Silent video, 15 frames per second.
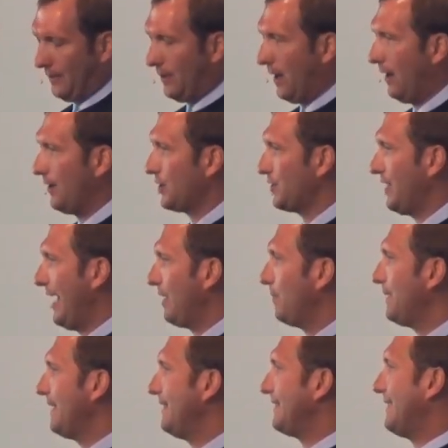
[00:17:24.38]
Our understanding
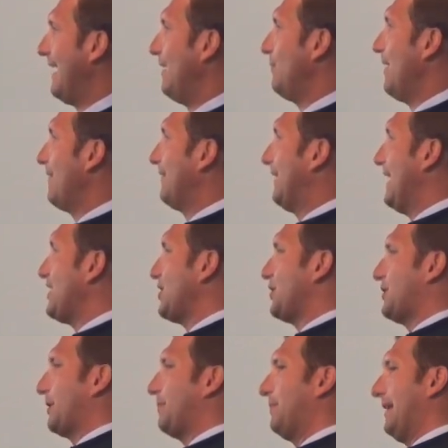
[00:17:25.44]
would be that that revelation
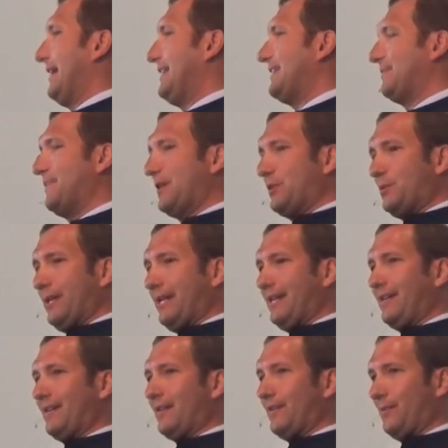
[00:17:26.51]
took place
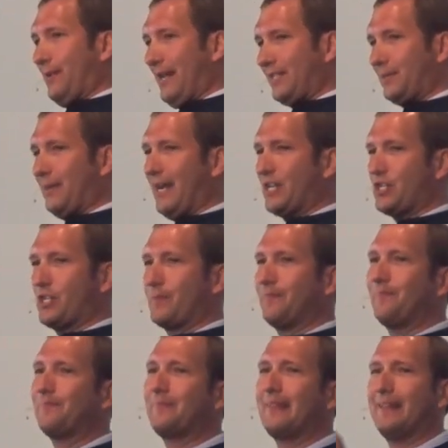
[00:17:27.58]
between the
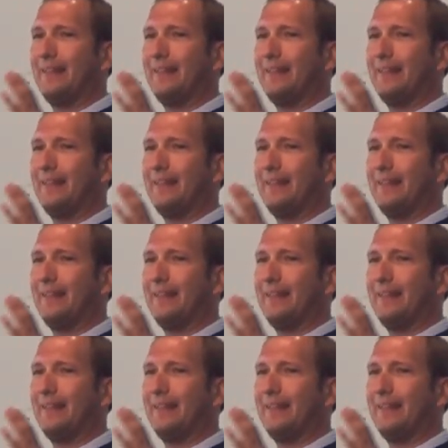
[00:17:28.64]
resurrection